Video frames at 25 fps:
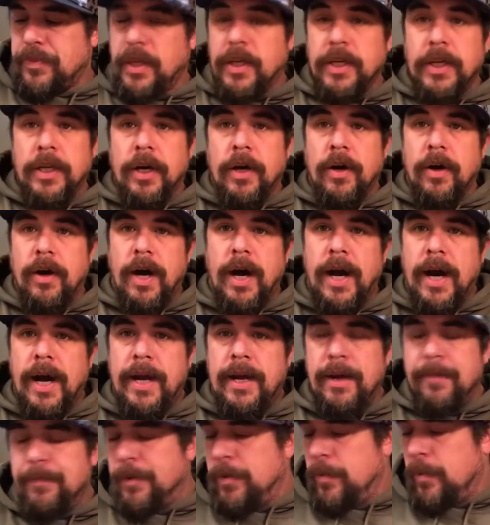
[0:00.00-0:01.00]
You know, I
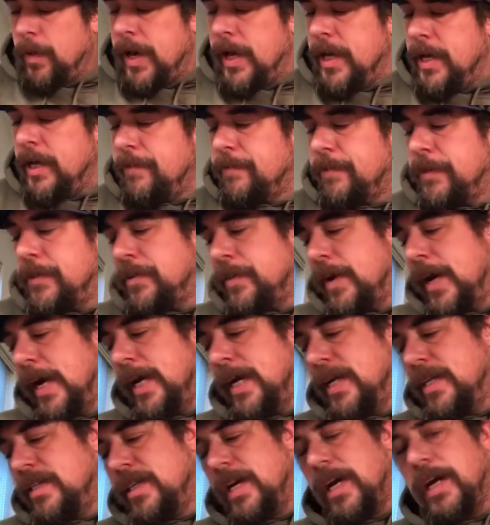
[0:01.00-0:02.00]
have been waiting for
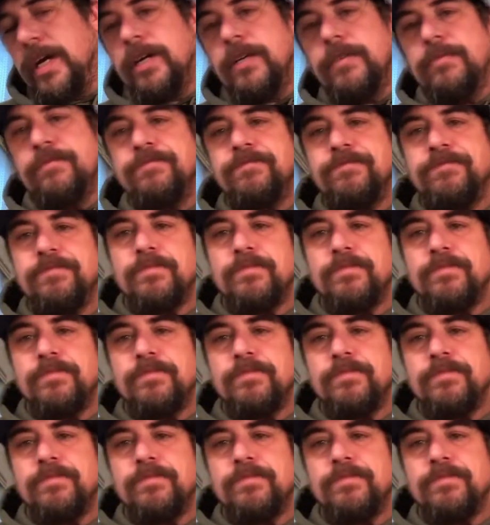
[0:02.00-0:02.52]
Dragontail